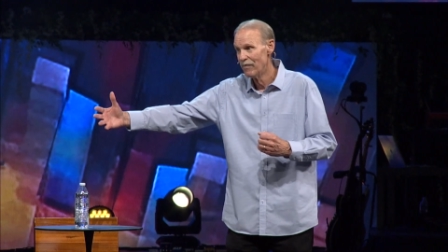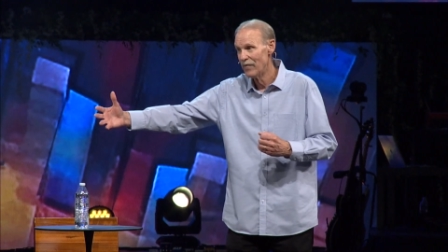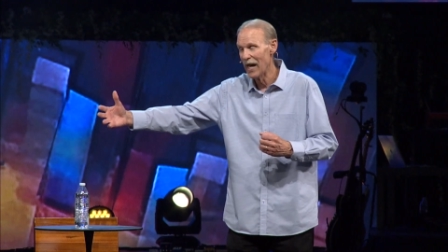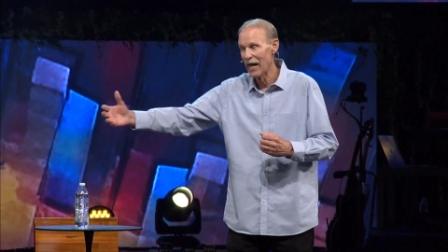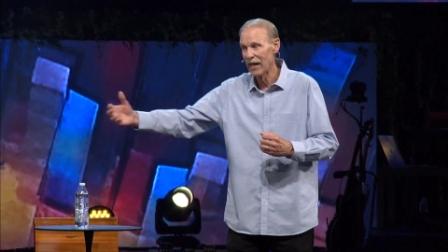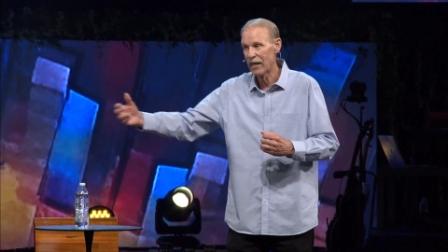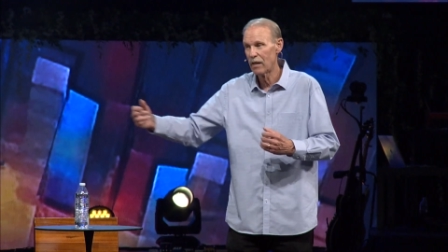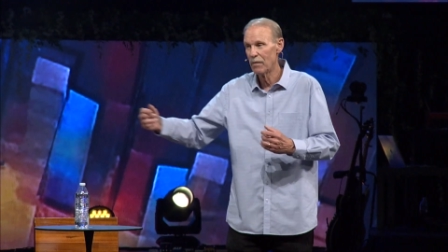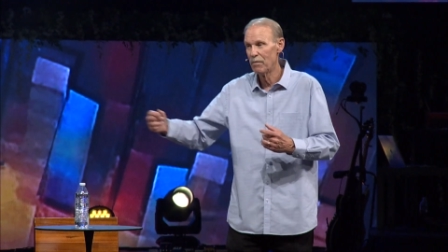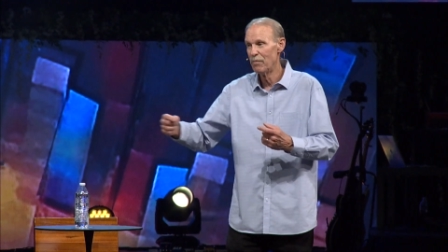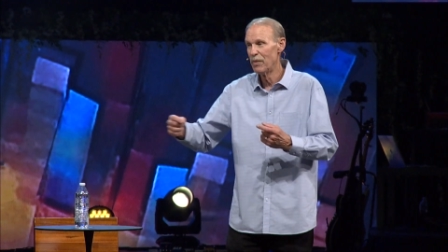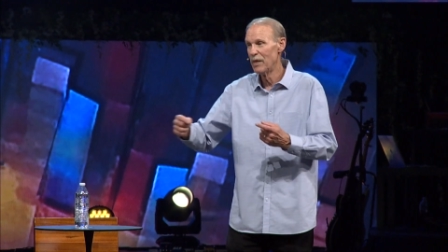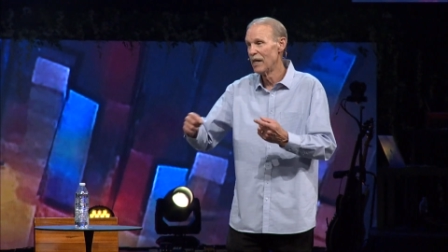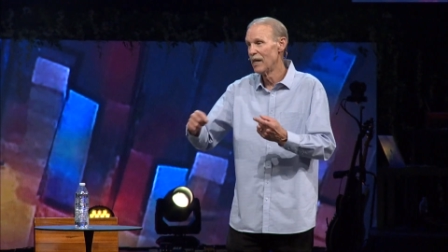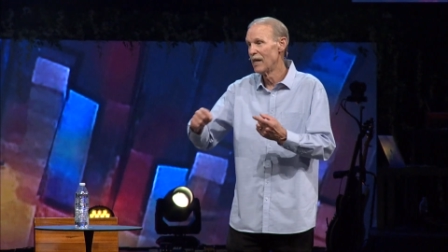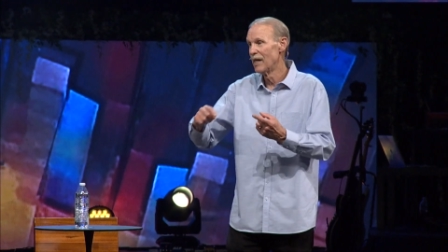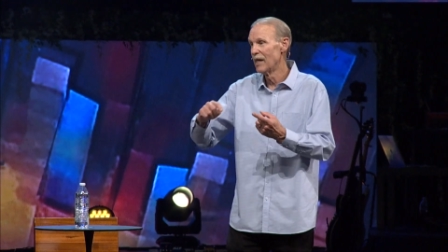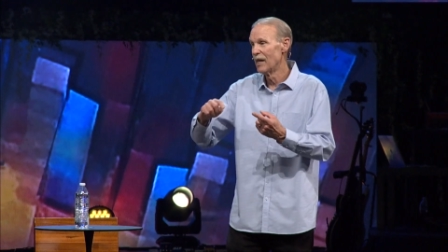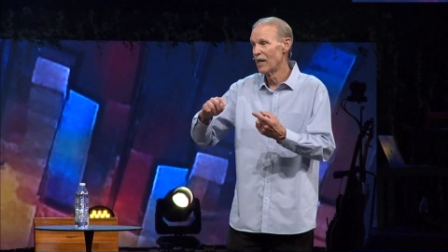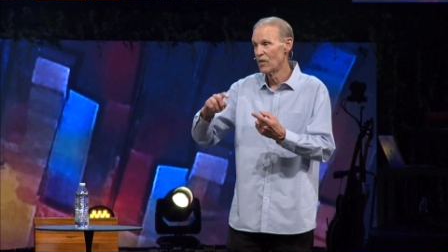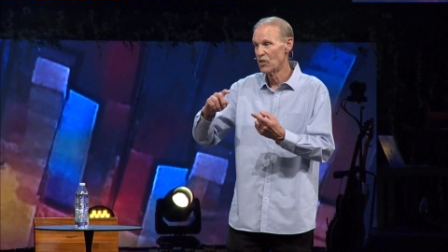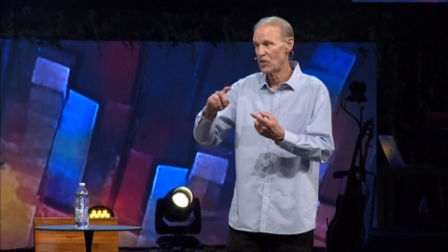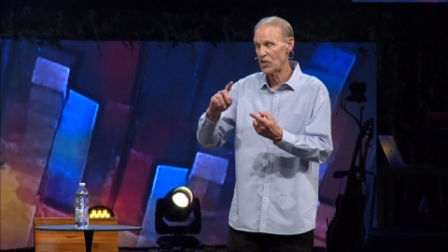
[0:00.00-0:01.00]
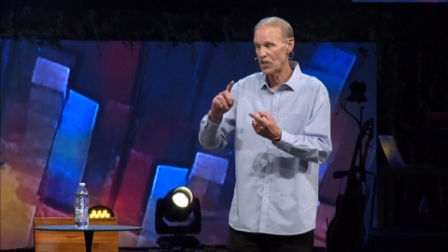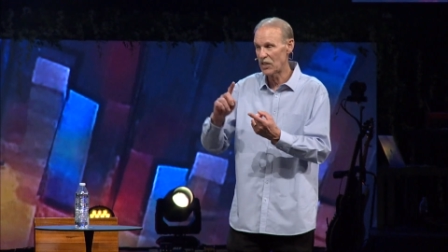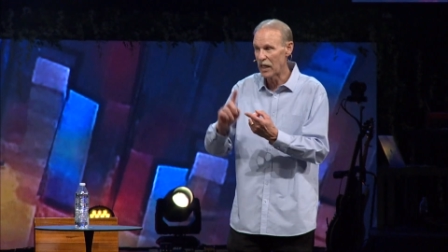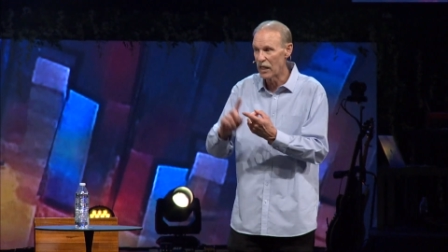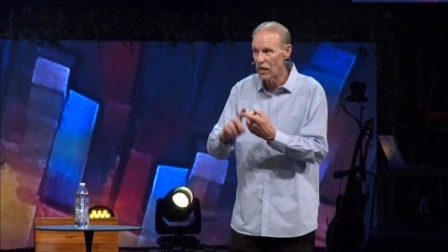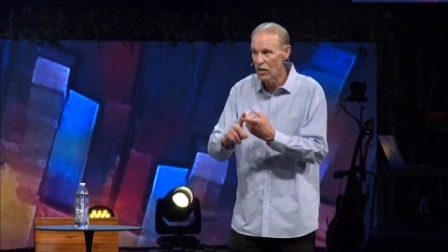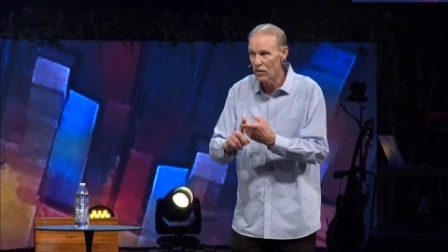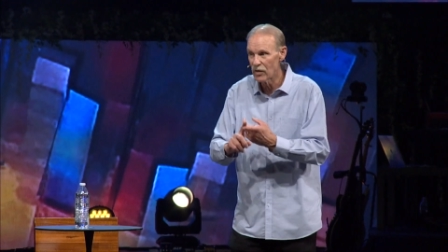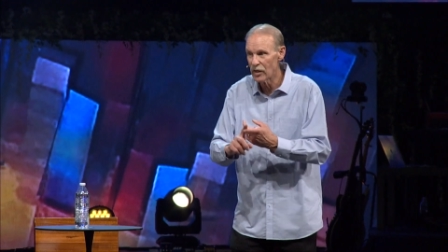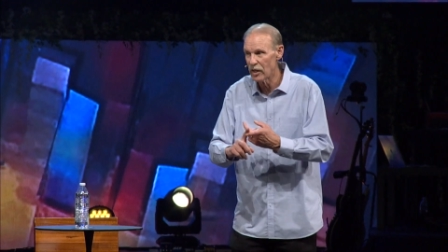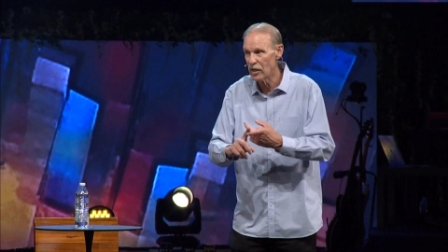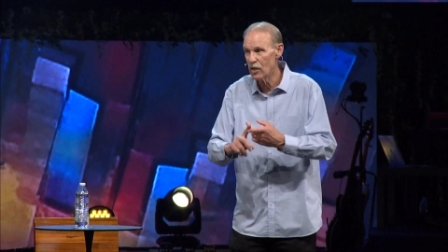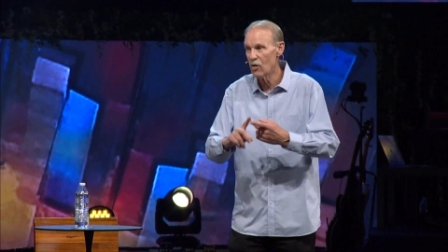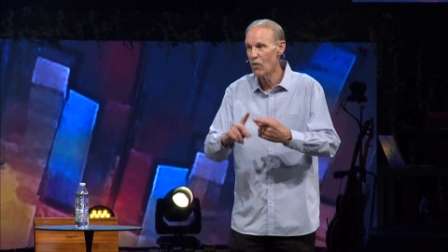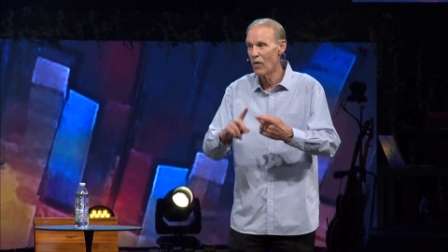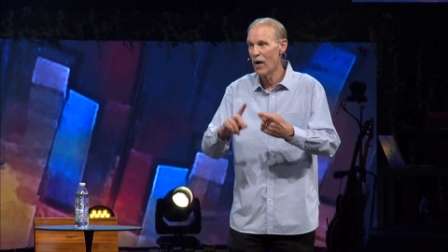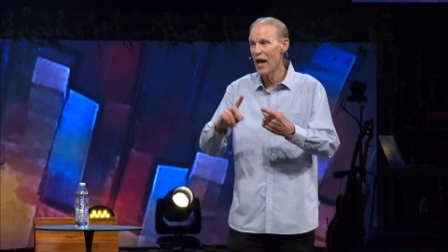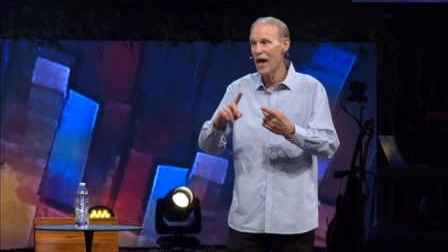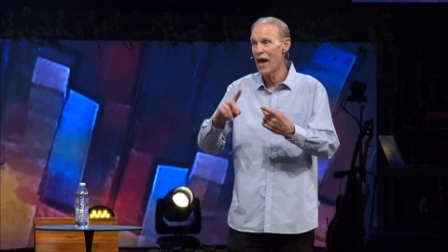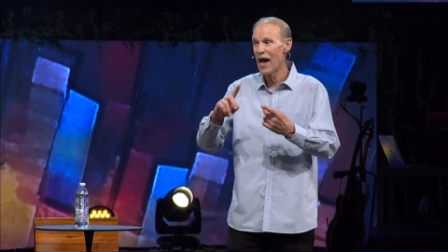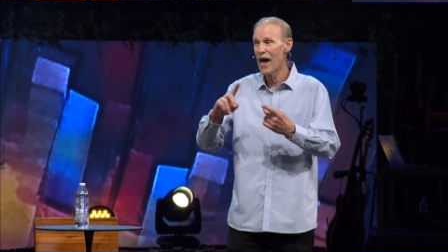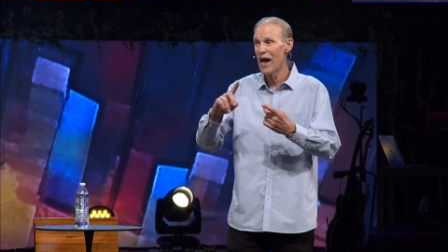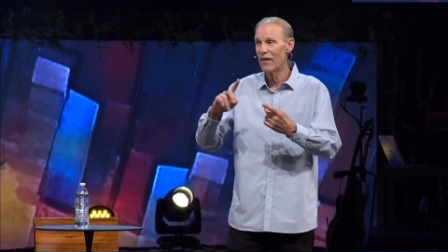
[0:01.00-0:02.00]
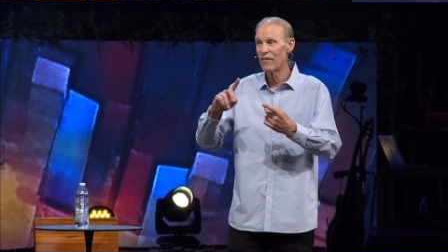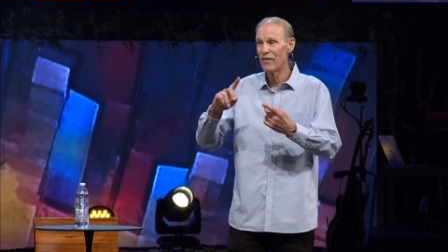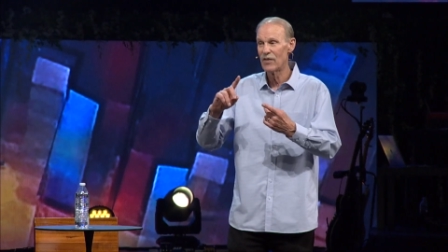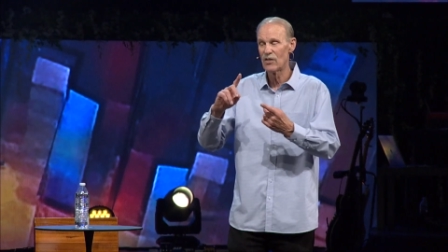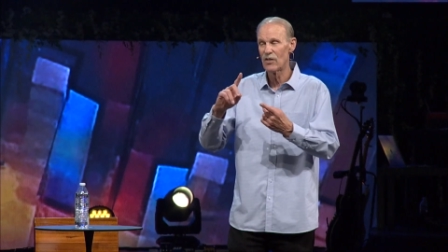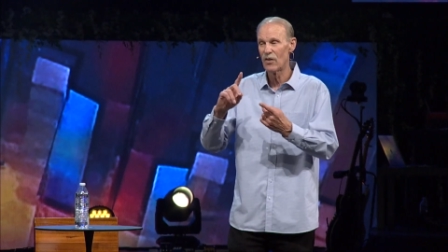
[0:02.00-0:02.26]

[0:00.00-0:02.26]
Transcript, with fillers: That could be a skill that you have